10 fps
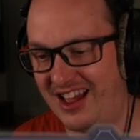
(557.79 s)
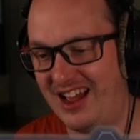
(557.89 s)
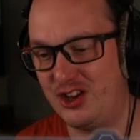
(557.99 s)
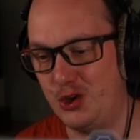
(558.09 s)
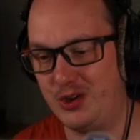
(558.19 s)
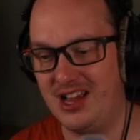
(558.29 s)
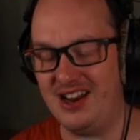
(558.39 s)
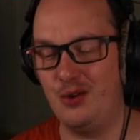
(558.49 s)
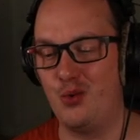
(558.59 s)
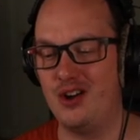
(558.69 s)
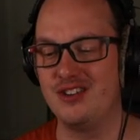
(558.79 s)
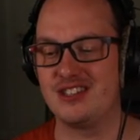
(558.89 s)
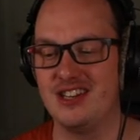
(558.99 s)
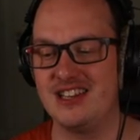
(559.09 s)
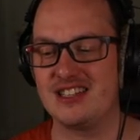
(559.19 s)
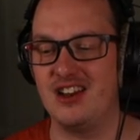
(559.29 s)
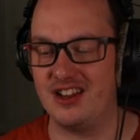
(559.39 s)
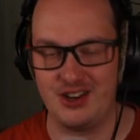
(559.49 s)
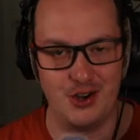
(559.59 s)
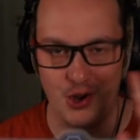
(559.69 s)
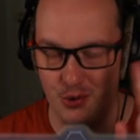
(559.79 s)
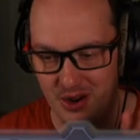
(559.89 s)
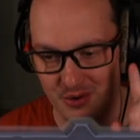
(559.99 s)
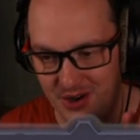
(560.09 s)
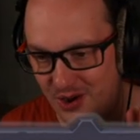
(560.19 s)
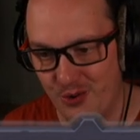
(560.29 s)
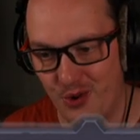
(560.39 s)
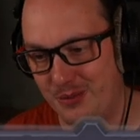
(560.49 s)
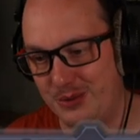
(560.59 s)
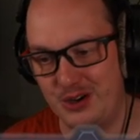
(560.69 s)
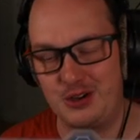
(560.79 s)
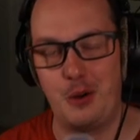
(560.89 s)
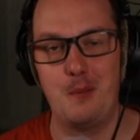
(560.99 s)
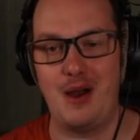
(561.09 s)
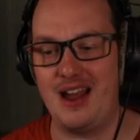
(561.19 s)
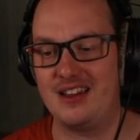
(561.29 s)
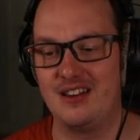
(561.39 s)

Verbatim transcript: Uh, you kill it once and it's like, no, no, no, I'm going to come back.